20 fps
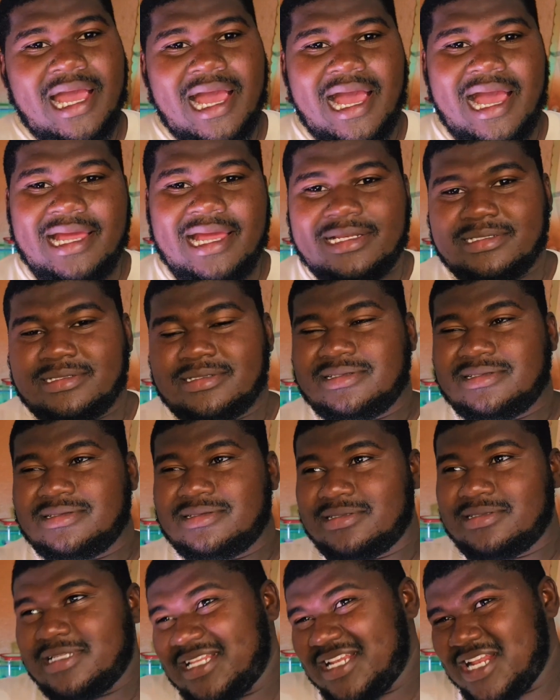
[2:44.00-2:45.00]

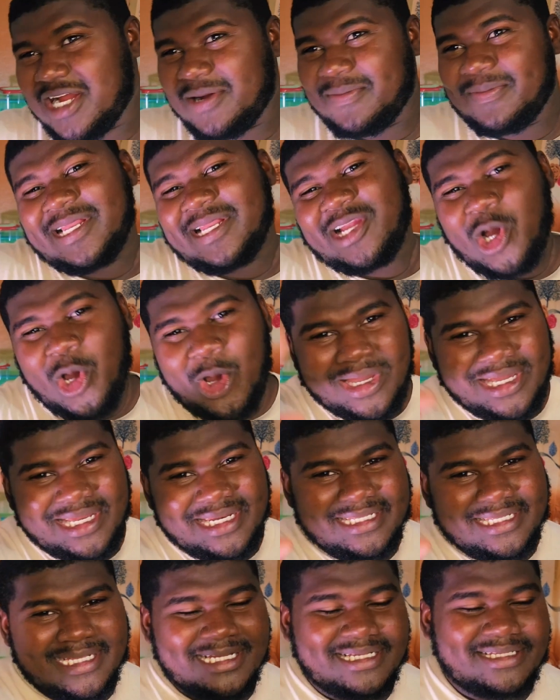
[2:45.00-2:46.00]
And they normally coin
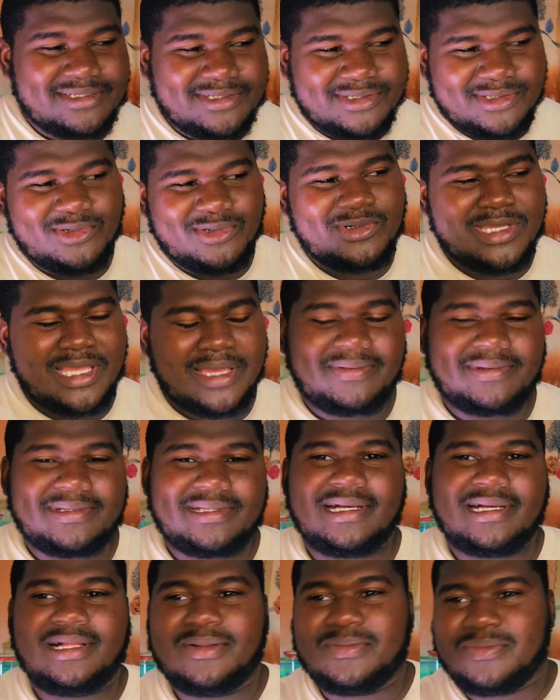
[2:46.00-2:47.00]
it as slow
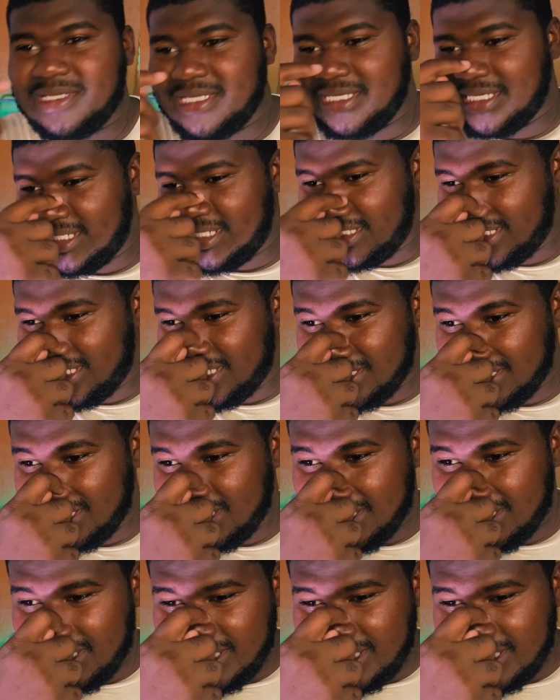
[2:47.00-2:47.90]
capital, meaning